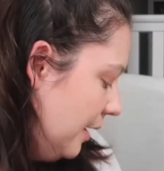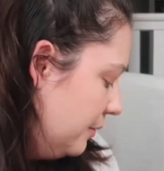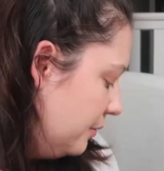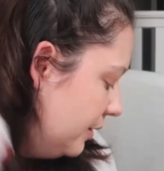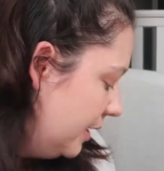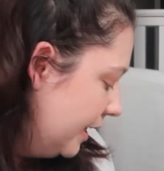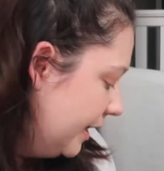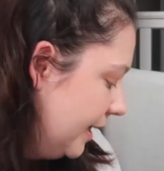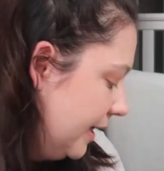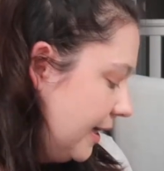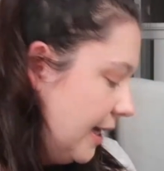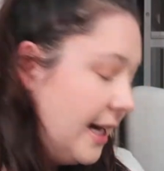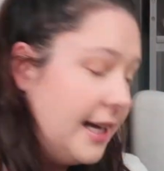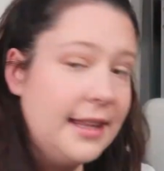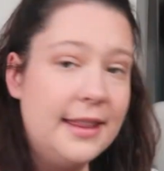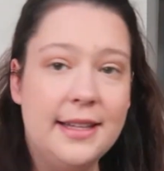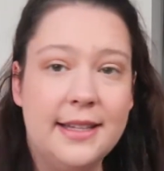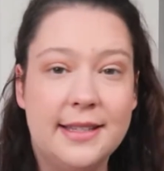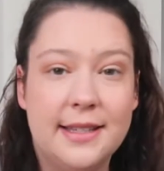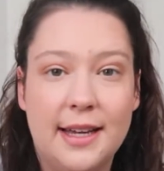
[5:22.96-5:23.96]
I really
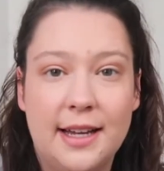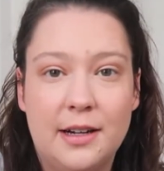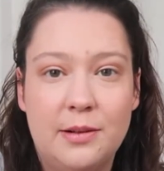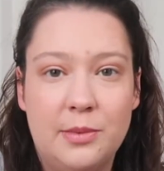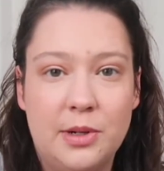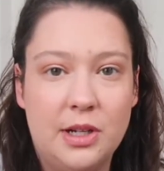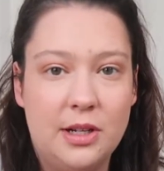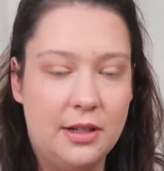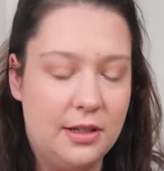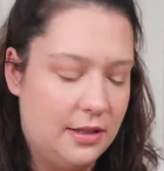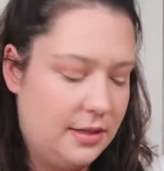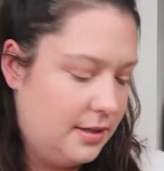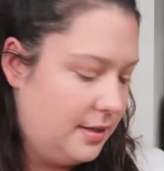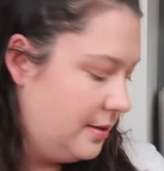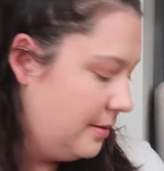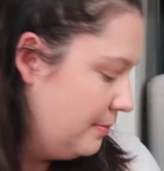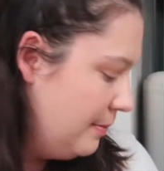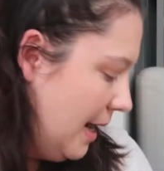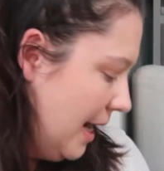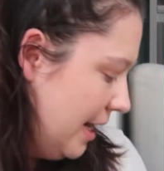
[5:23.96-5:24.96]
like these animal
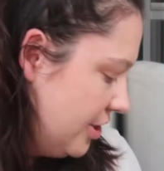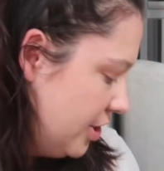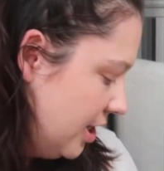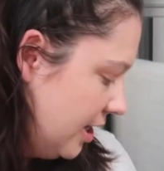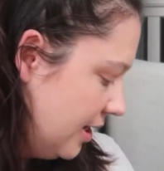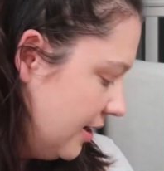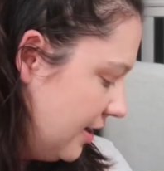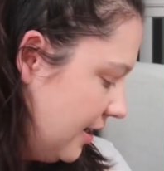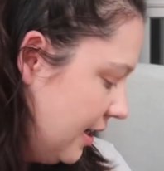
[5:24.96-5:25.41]
matching